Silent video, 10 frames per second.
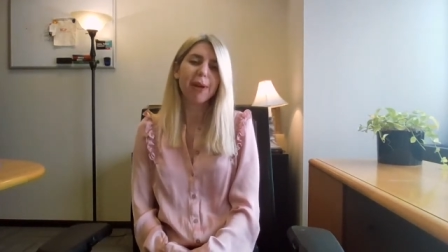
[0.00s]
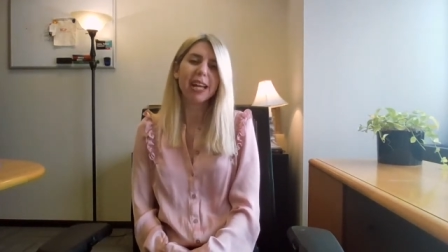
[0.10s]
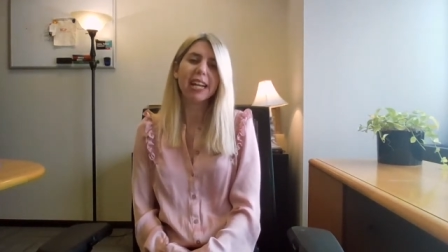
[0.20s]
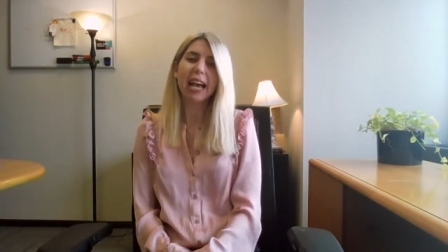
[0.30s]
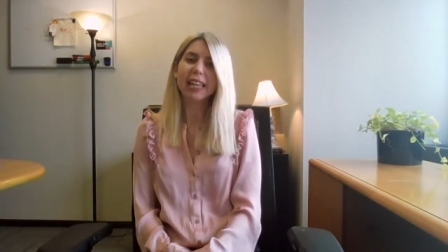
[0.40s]

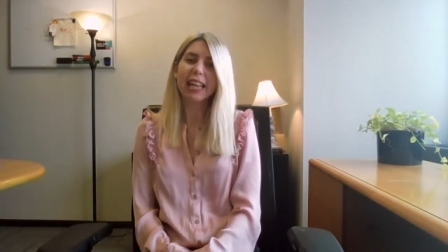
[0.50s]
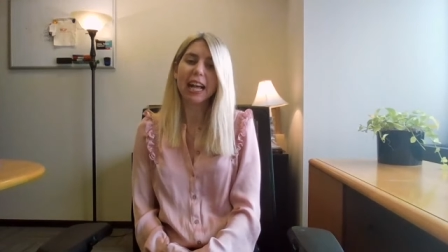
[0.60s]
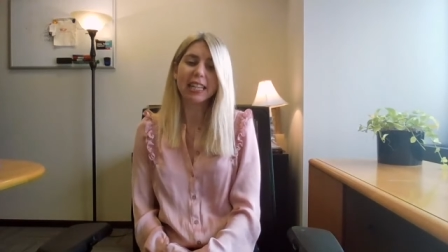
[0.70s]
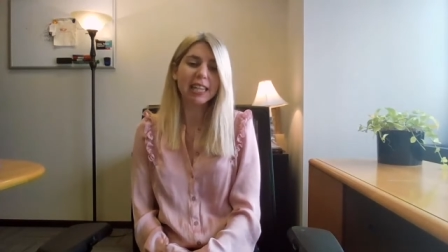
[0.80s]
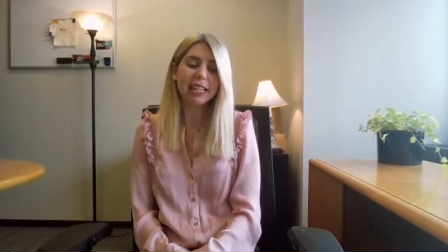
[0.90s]
But I think
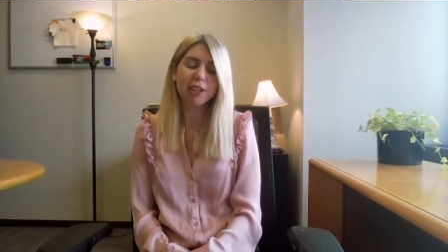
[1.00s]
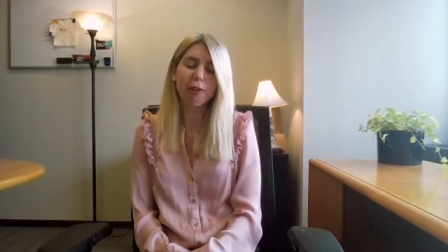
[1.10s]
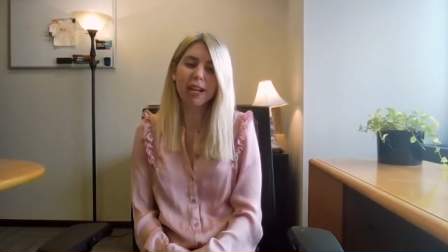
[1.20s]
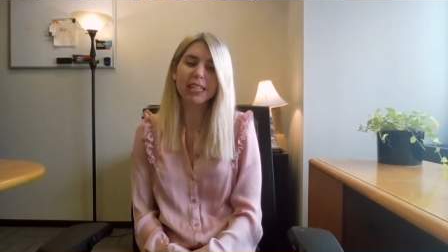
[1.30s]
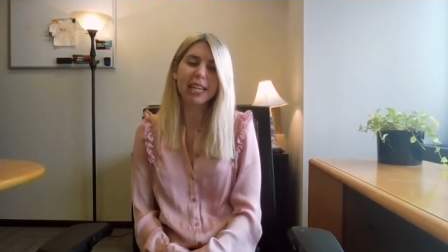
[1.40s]
that that's a
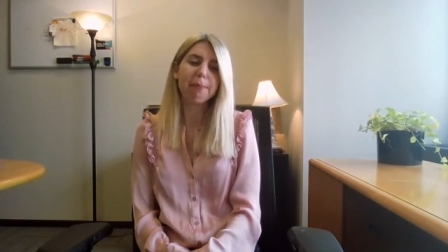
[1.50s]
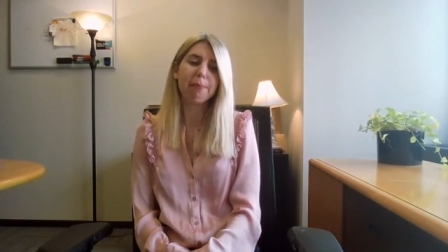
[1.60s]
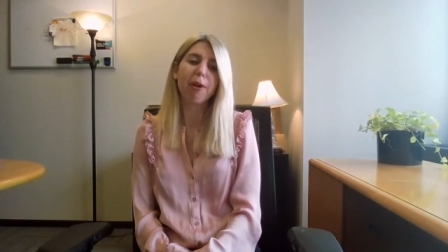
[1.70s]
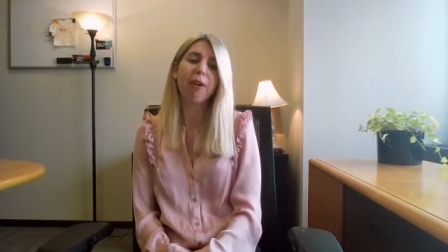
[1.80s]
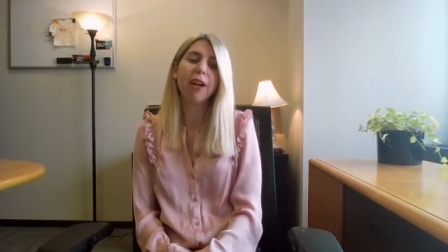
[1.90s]
great
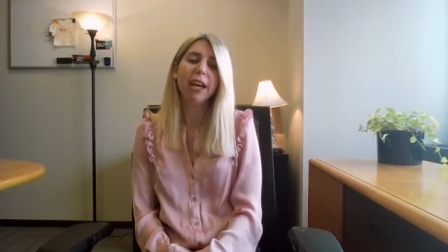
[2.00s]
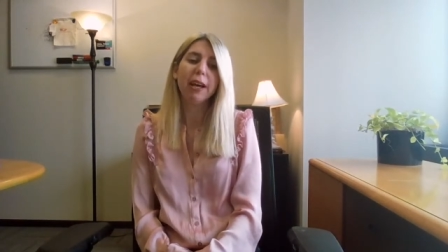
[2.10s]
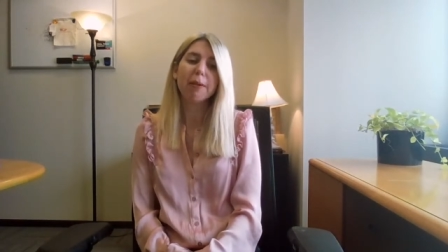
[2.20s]
example.